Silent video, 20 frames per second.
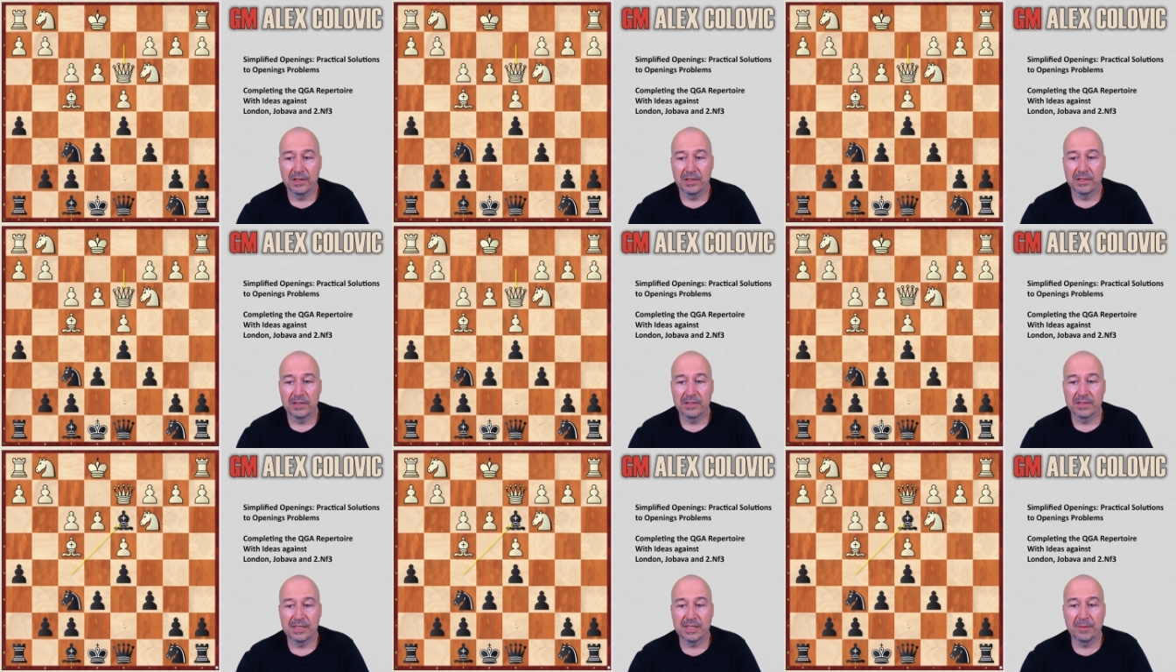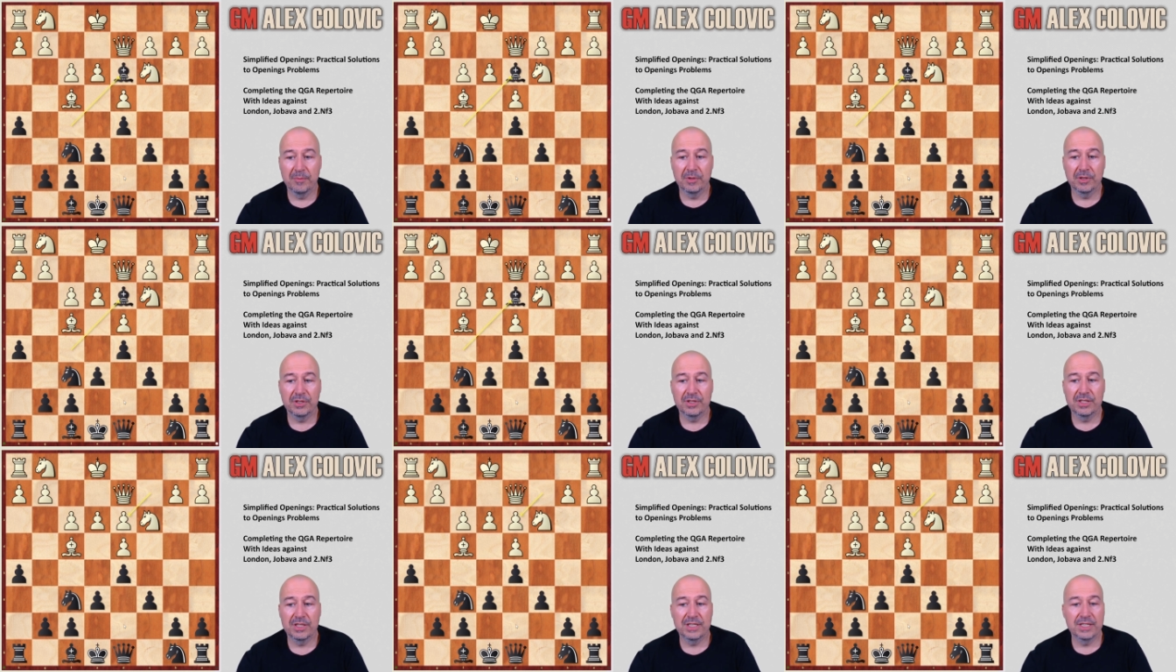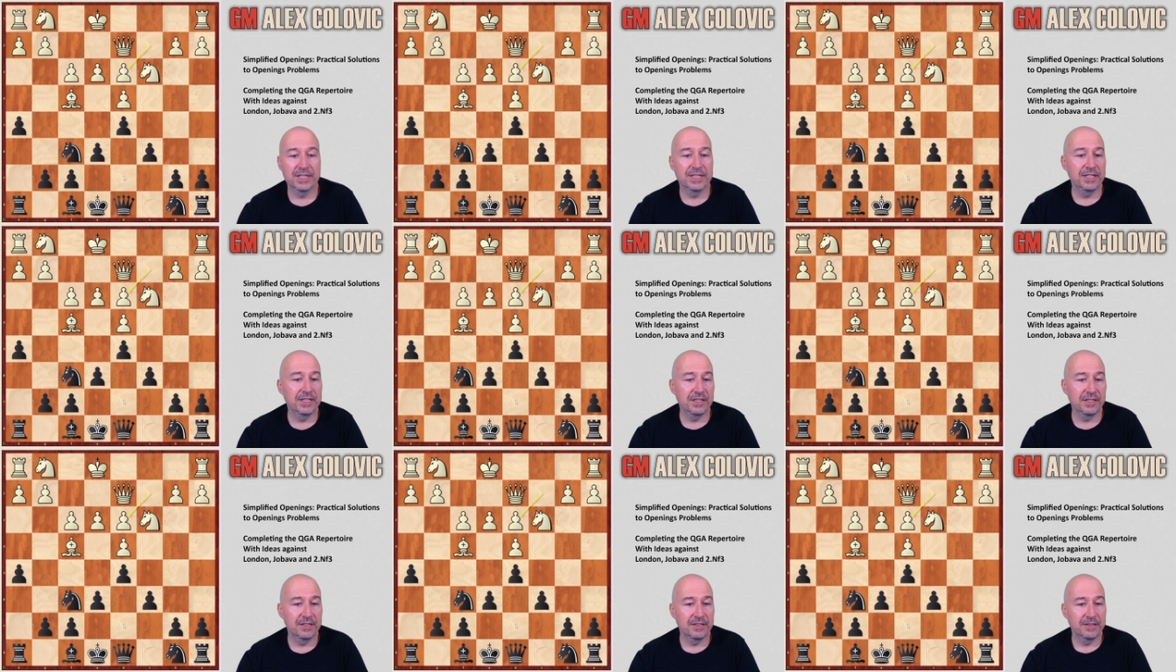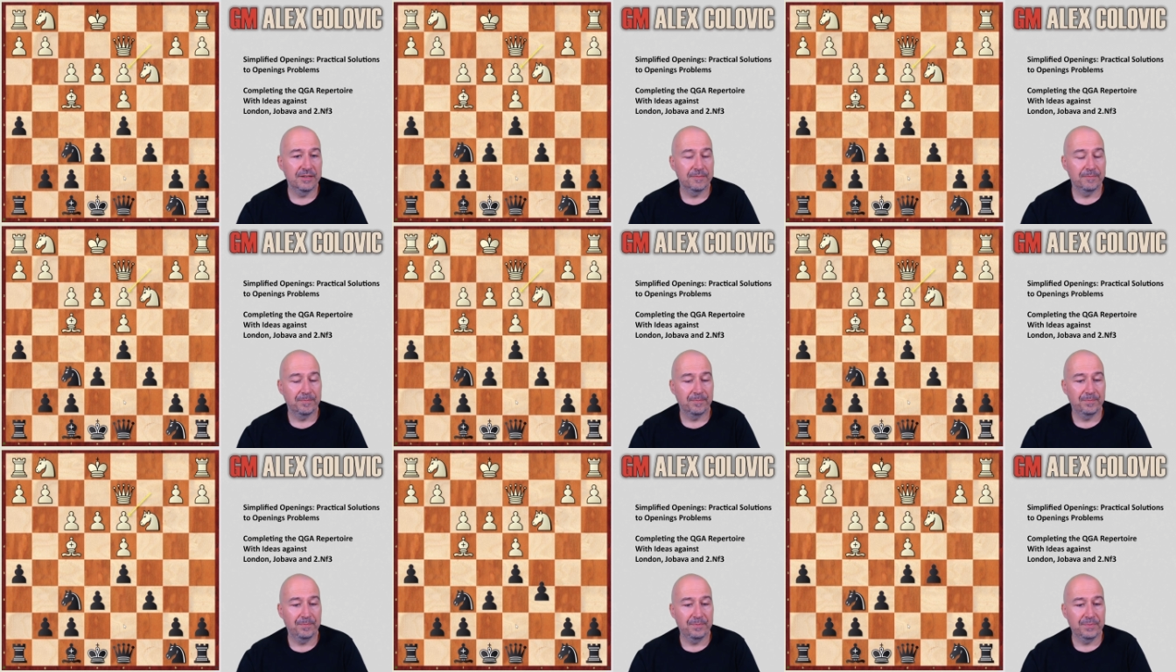Similar is cd,
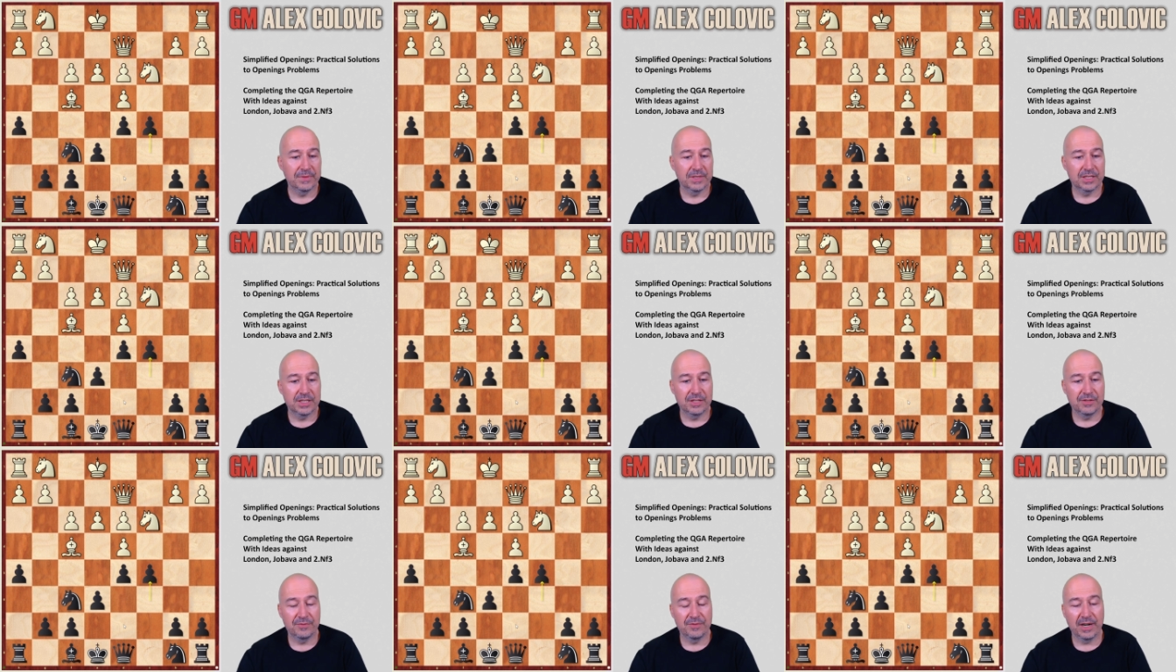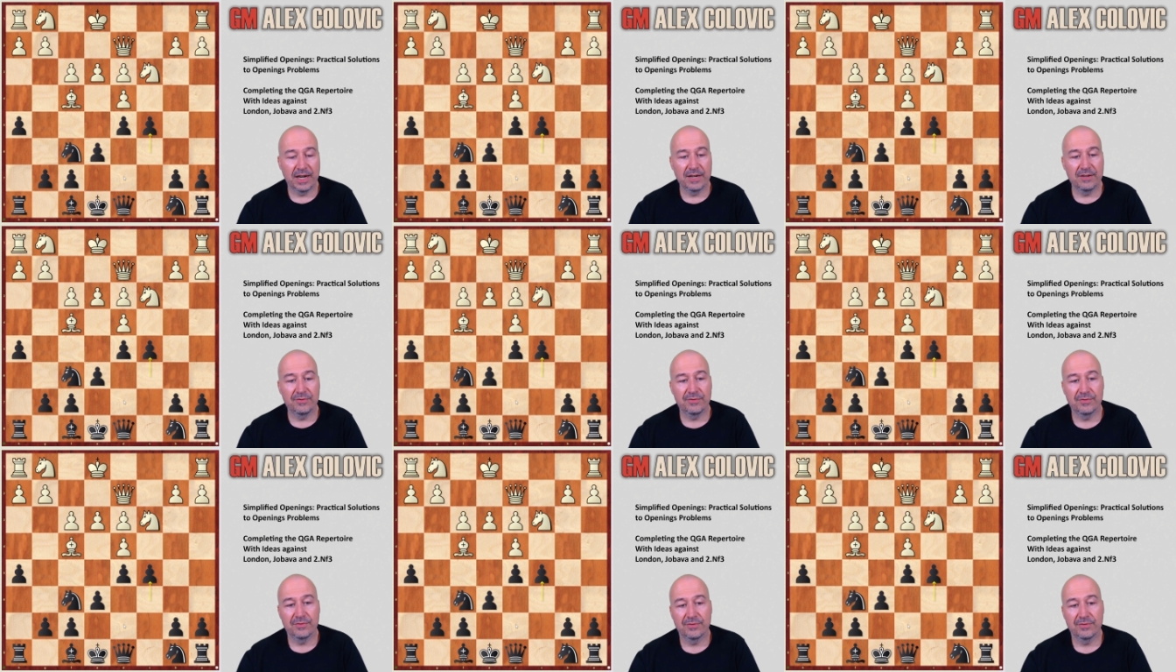c5,